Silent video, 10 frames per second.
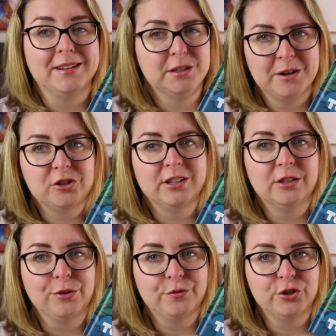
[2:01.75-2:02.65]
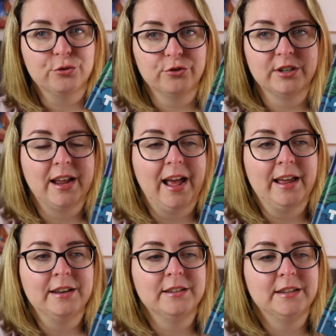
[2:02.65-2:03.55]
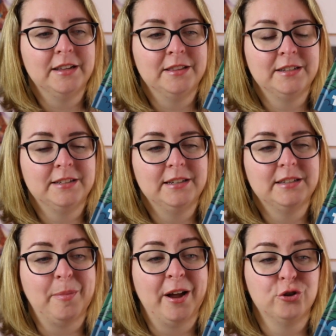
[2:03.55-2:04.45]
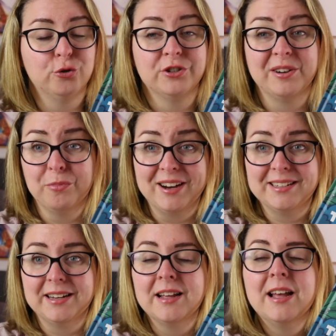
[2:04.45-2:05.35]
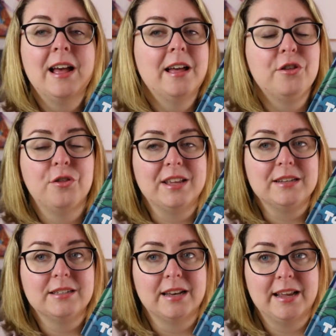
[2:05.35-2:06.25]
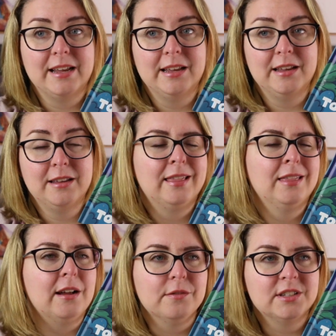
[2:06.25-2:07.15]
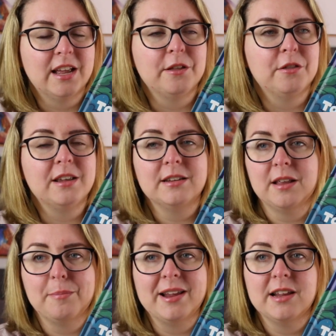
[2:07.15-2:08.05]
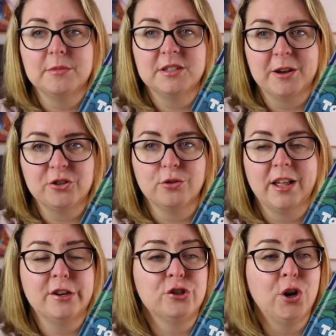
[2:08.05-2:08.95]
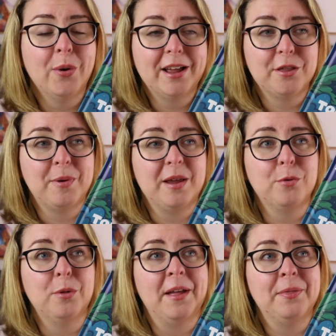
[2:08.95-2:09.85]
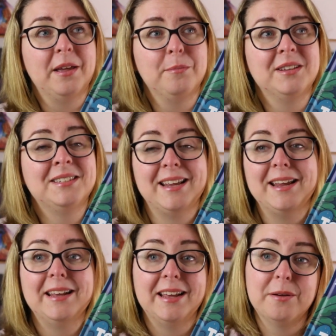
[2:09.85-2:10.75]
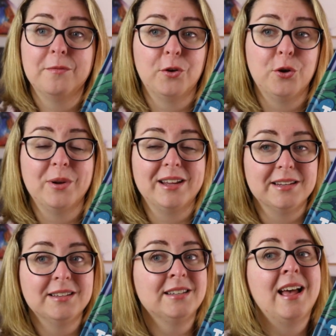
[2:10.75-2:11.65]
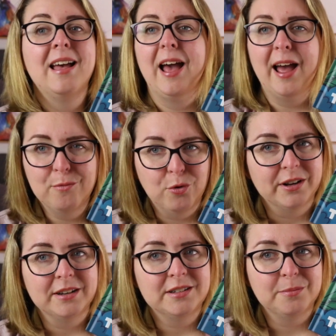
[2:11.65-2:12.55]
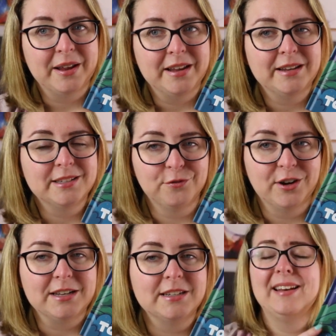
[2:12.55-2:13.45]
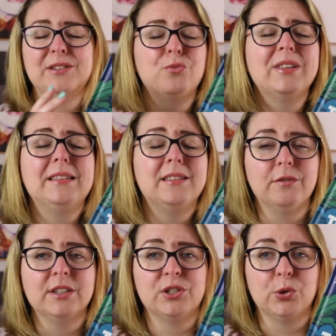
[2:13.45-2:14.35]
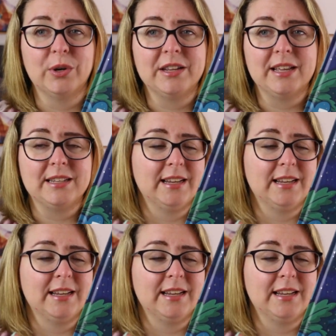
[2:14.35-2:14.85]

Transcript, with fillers: and especially a lot of children and this is about George embracing the things that he loves and the things that make him special and showing other people and them seeing him for who he is and wanting to be his friend. And it's a really lovely story in that